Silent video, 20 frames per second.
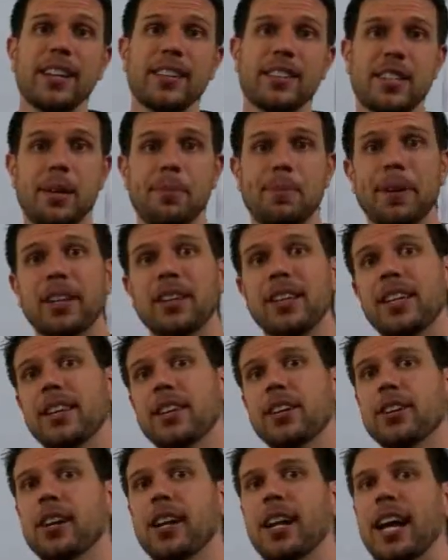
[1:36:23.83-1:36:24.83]
Typically,
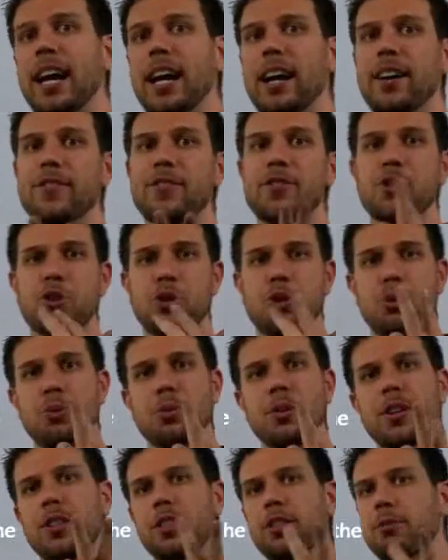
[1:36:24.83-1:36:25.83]
they're going to have
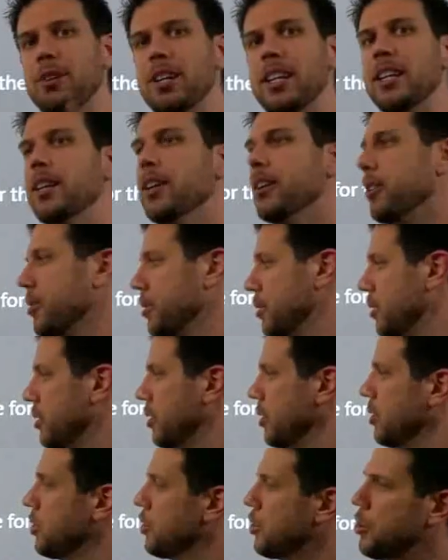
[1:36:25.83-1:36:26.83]
2 to 3 years
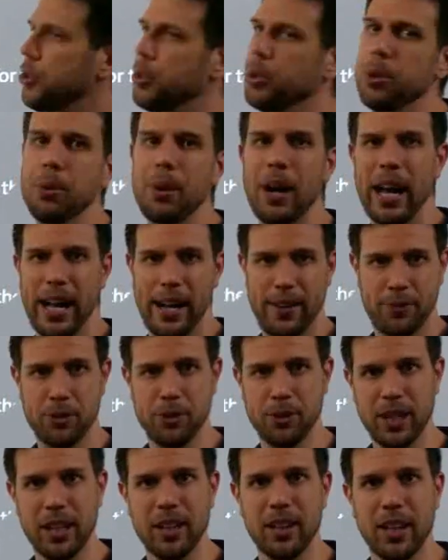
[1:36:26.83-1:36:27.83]
to sue
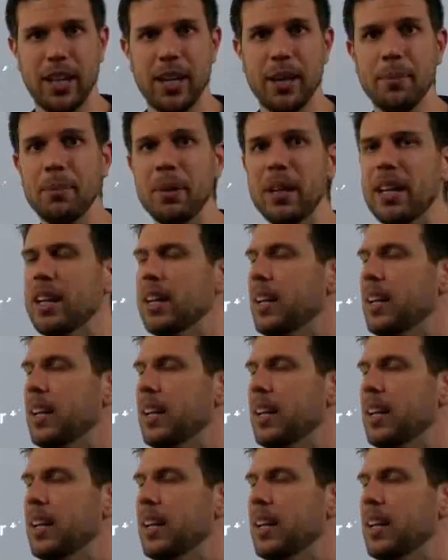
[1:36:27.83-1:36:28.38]
after a claim.